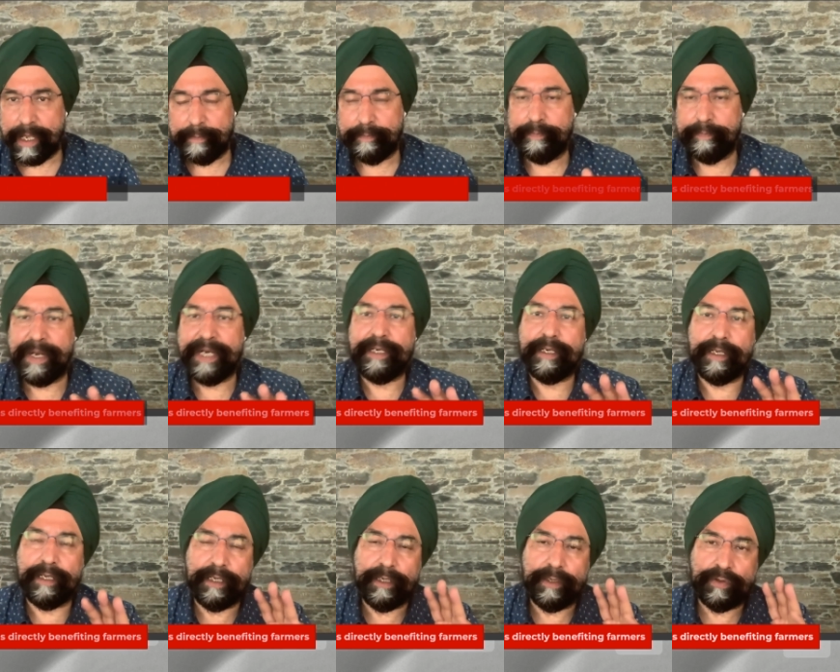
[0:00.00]

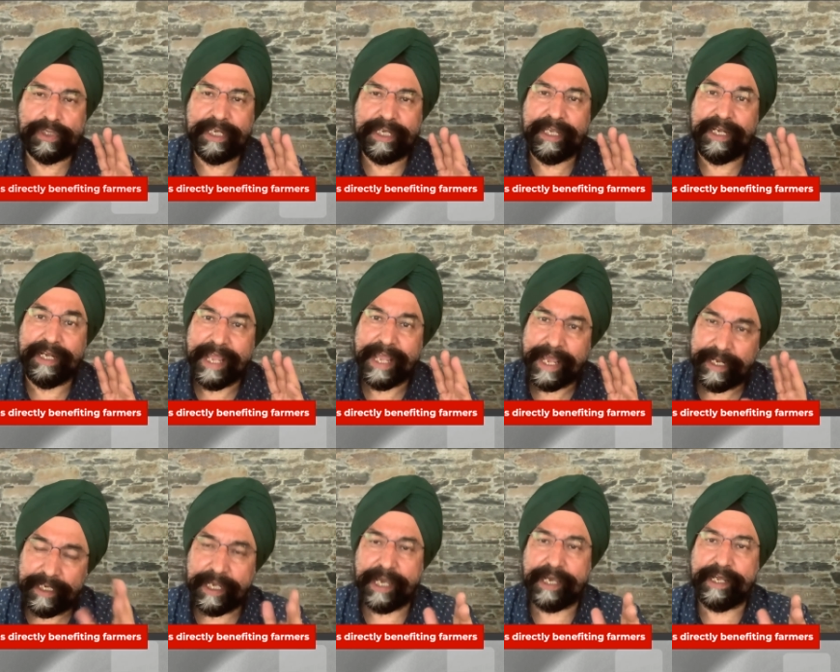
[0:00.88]
But you see, in
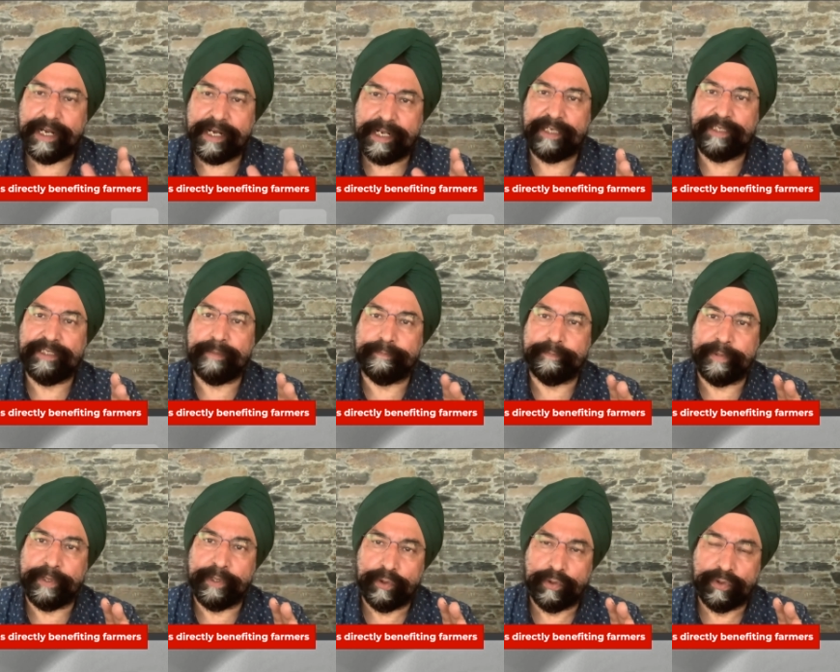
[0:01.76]
any agriculture
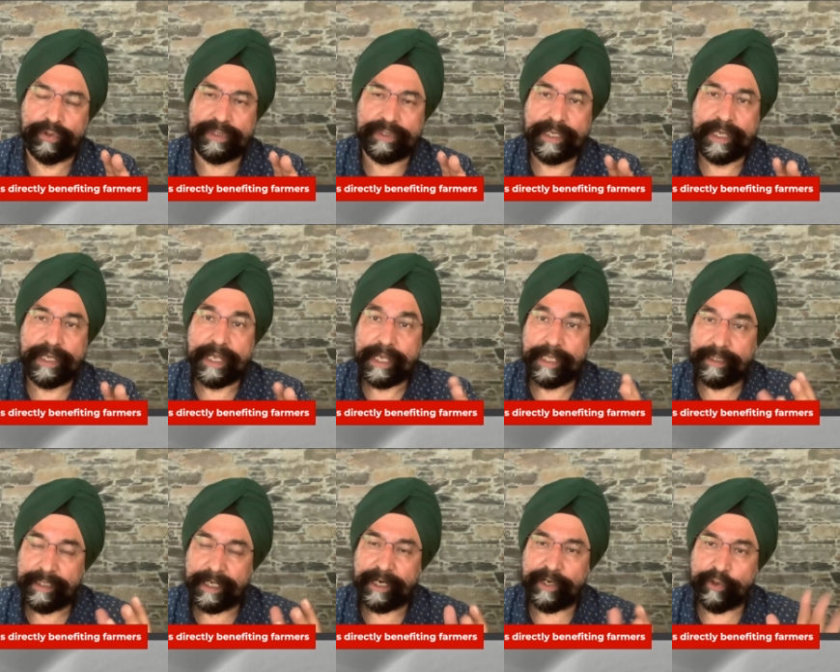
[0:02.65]
produce,
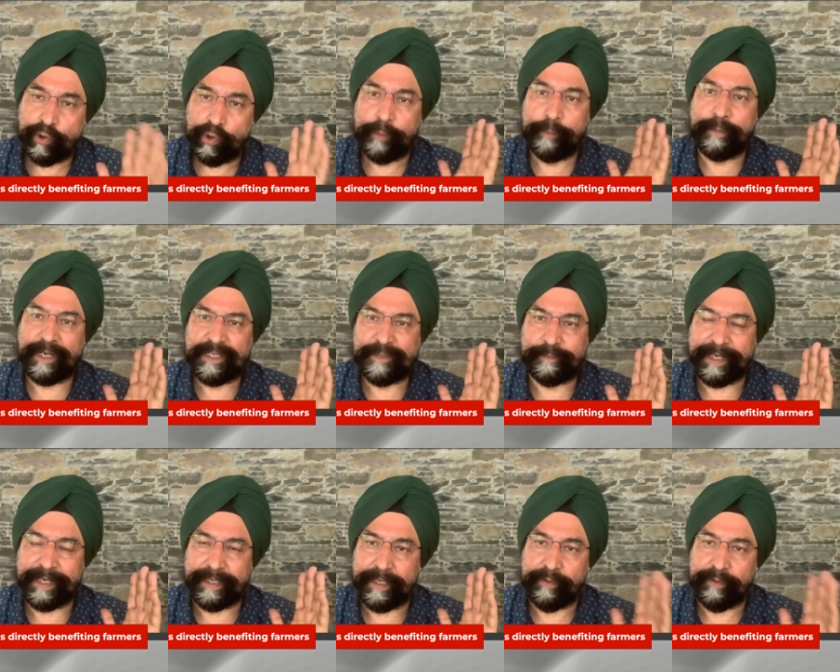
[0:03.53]
there are two
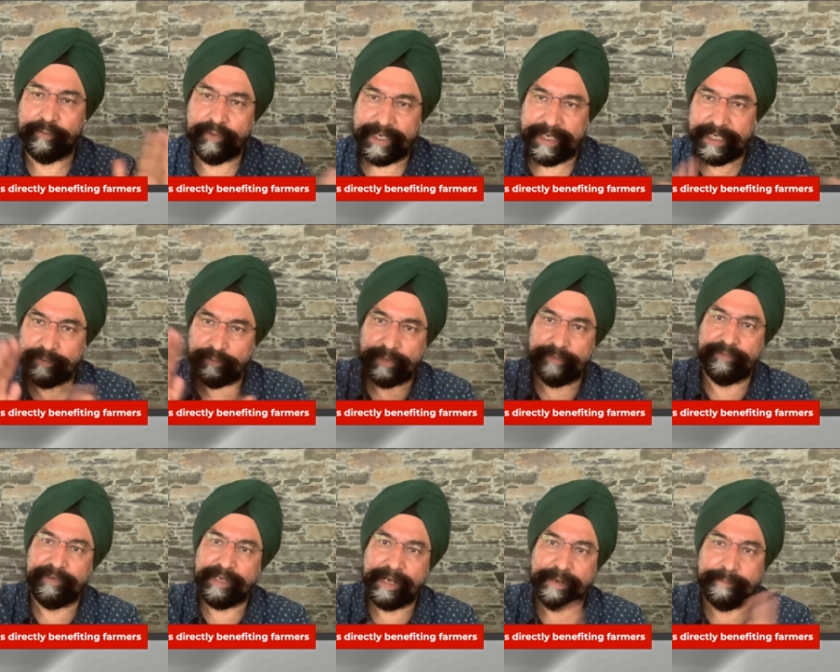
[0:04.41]
perspectives. One is what
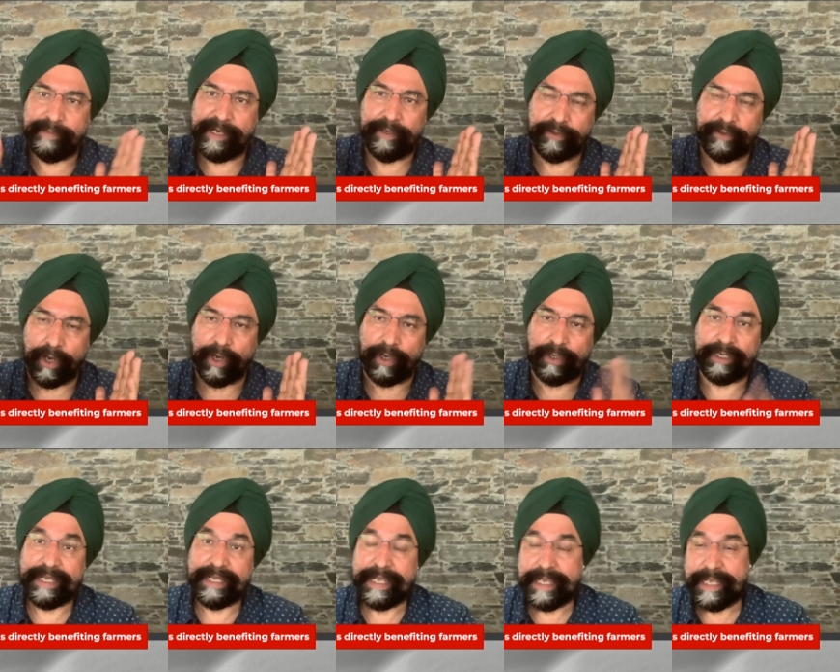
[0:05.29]
we have been talking.
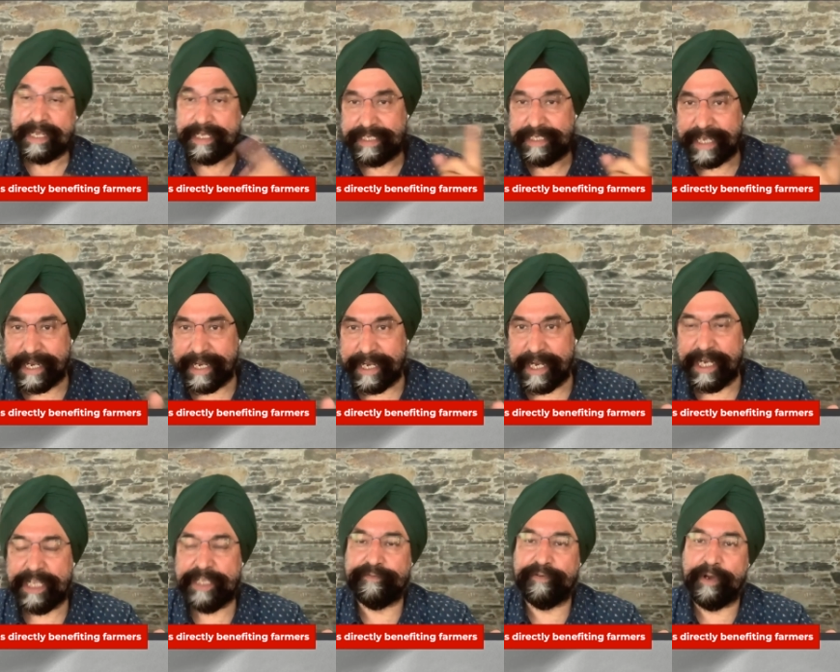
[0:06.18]
Second
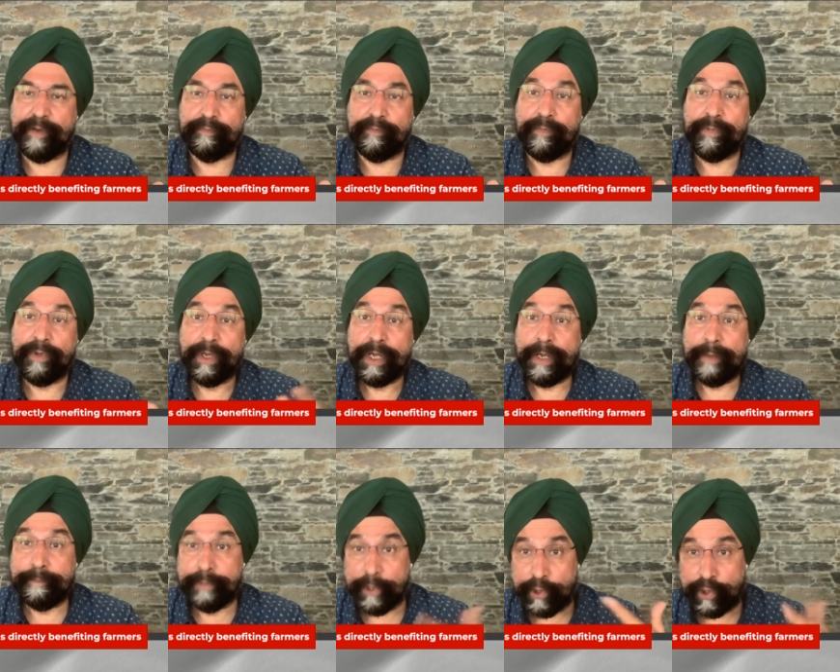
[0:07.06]
is from
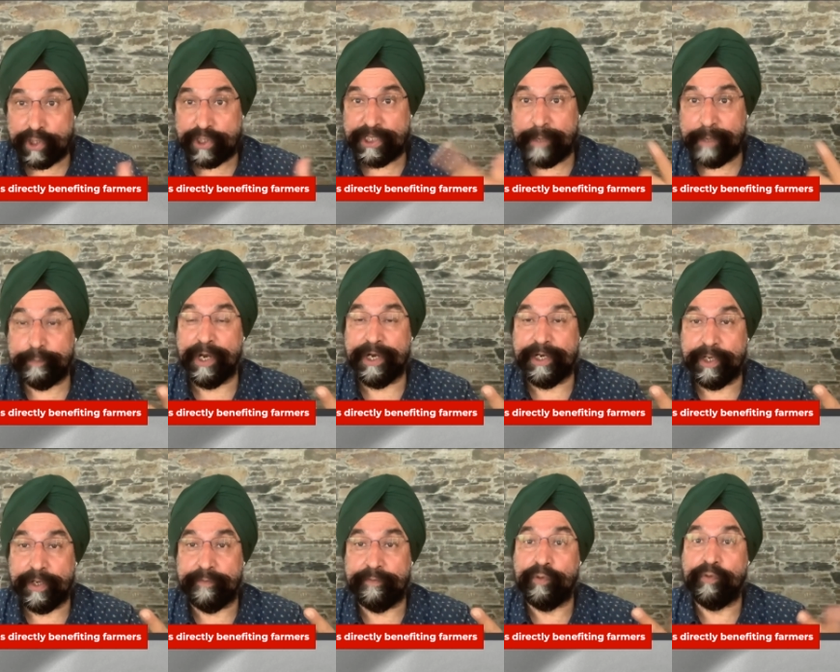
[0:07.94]
producer
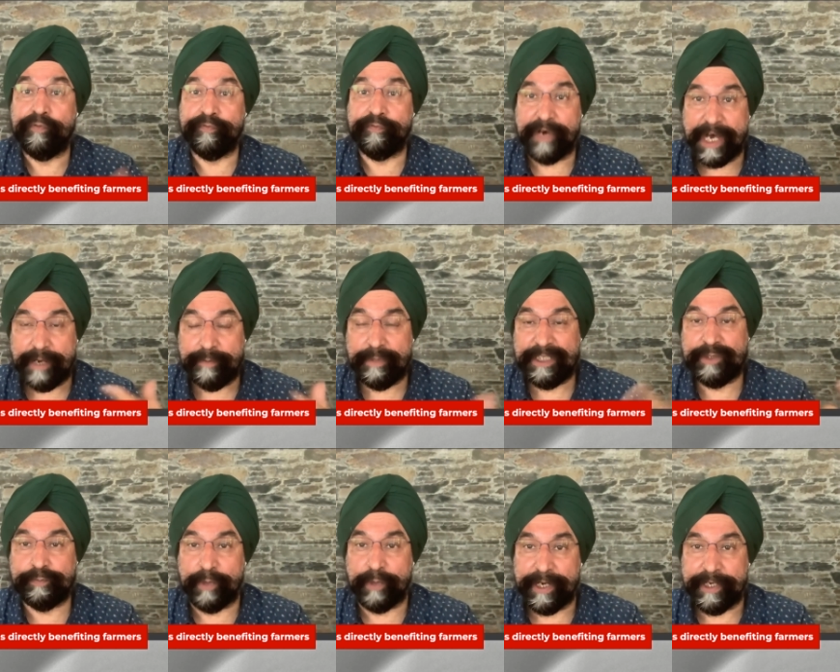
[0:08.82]
point of view,
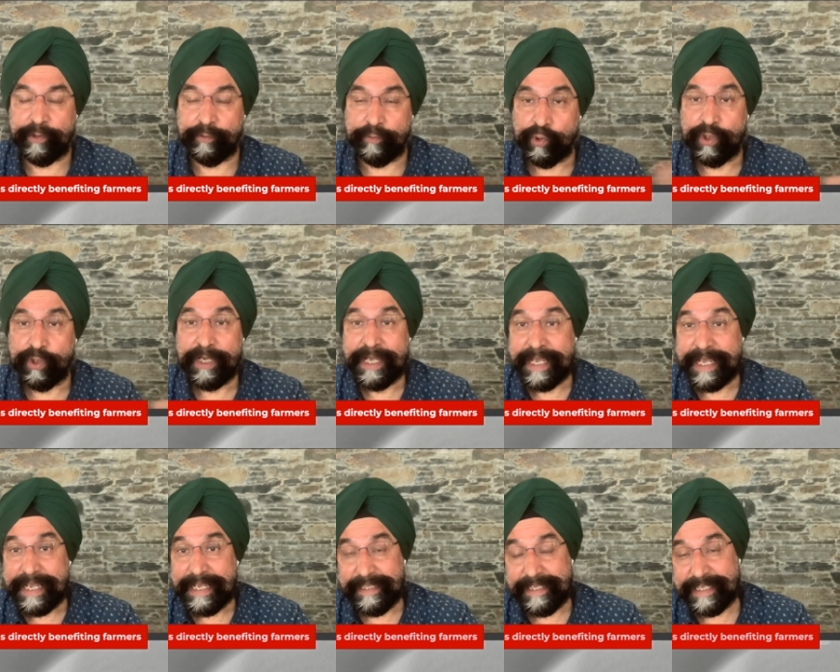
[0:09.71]
farmer's point of view.
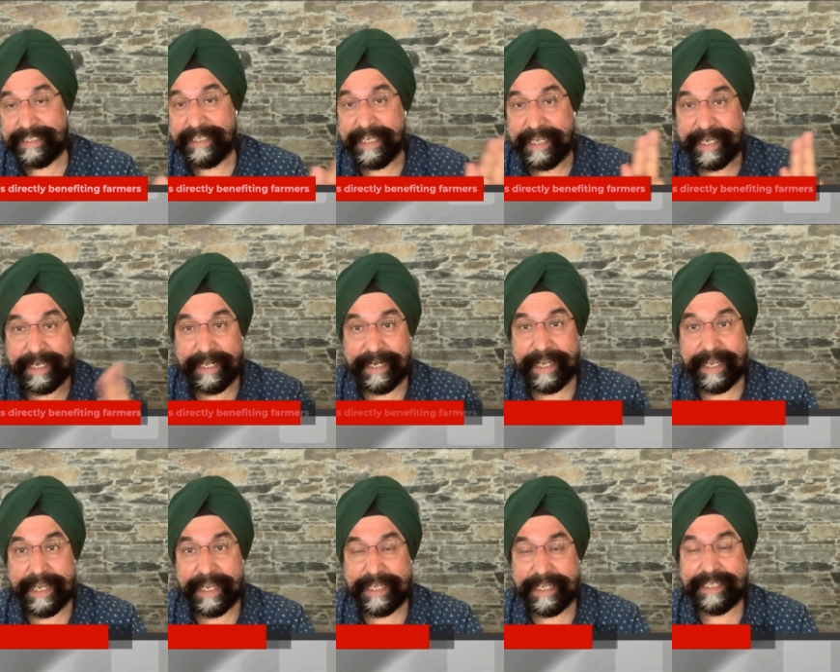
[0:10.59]
This
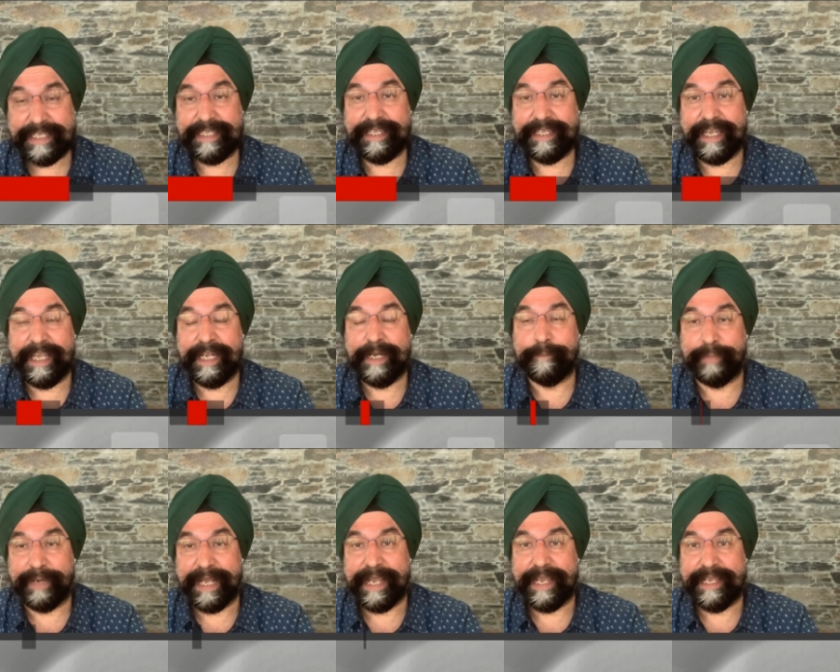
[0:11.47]
increase in
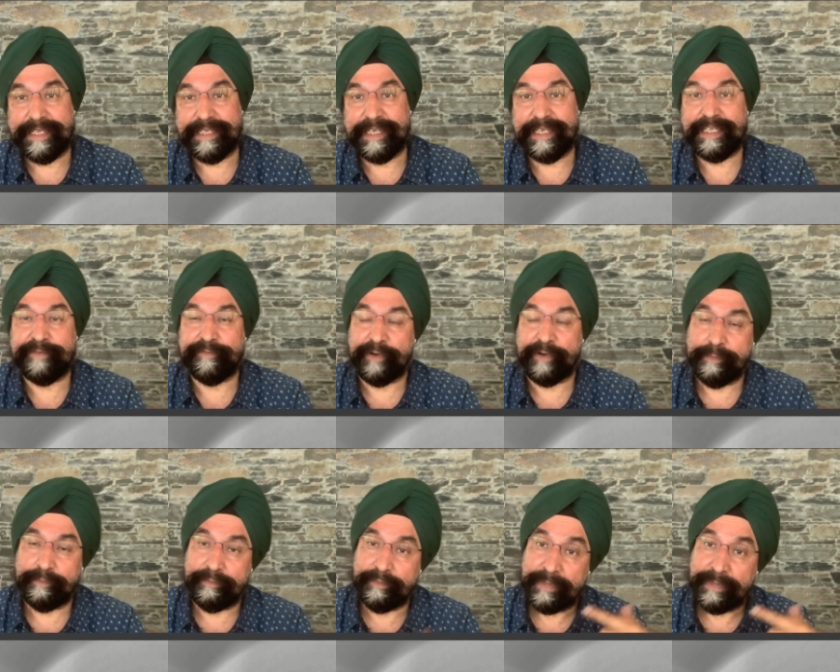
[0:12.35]
price is
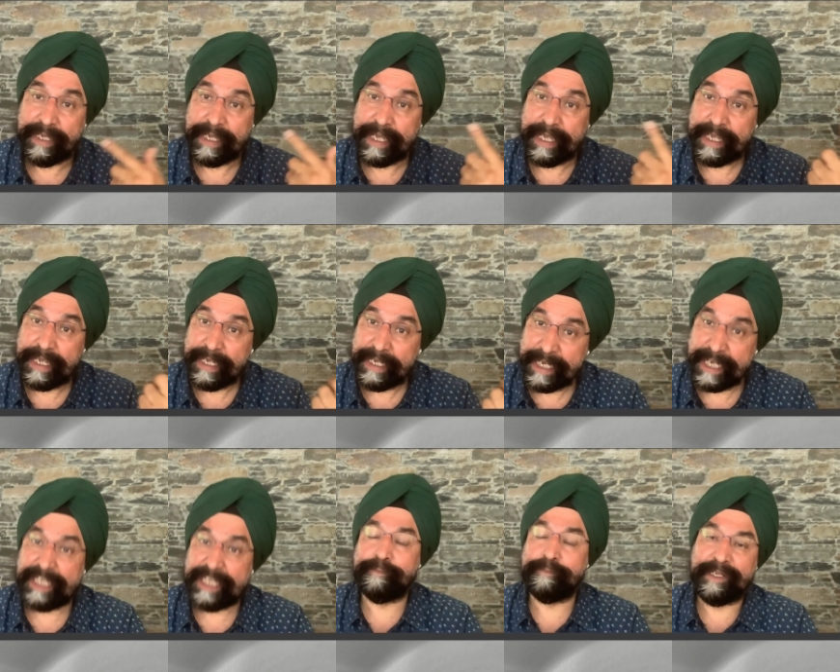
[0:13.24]
from
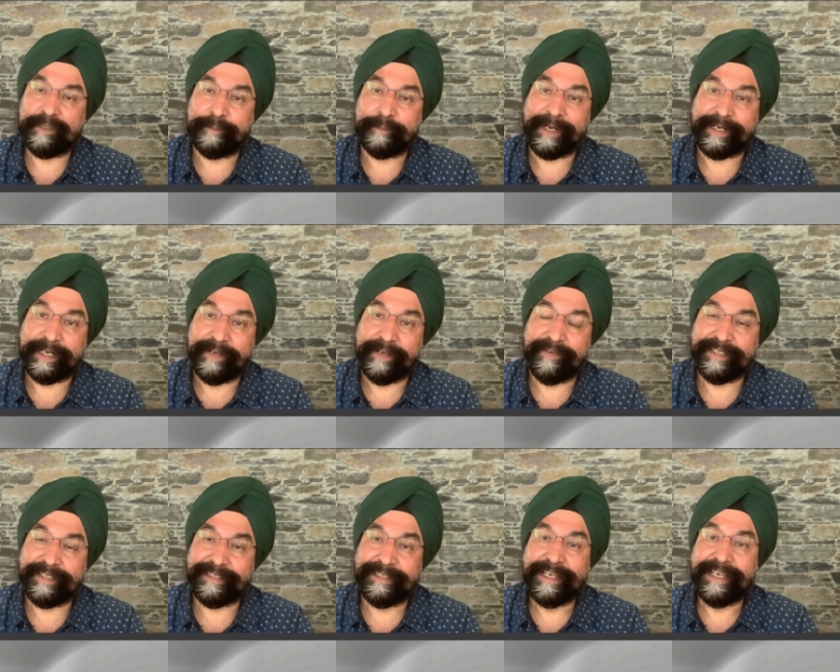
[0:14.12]
his perspective
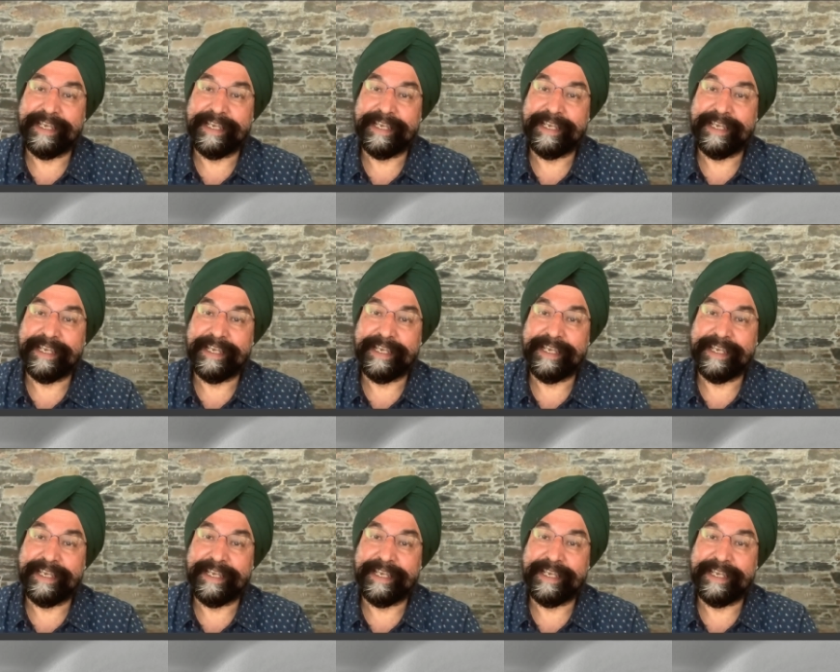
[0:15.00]
is